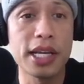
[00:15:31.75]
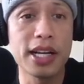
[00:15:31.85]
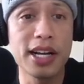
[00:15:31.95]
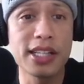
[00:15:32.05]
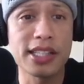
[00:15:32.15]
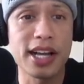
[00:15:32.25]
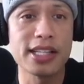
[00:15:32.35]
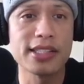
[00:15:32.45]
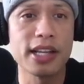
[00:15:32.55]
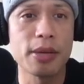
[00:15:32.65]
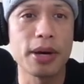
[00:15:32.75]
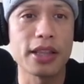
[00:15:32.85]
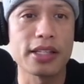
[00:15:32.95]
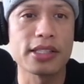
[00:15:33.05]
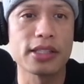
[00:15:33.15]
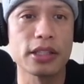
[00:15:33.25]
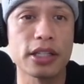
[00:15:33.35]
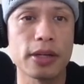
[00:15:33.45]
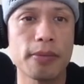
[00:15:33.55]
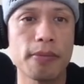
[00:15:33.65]
Because guys, think about this,
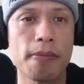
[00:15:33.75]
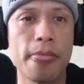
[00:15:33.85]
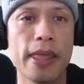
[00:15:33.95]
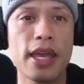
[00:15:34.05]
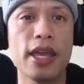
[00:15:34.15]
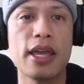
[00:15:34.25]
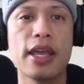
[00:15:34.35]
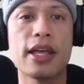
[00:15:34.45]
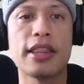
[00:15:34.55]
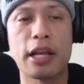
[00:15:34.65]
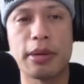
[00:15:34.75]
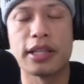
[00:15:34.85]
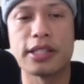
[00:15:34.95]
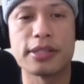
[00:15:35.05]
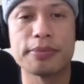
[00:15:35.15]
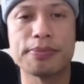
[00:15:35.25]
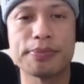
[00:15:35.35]
look, think about this.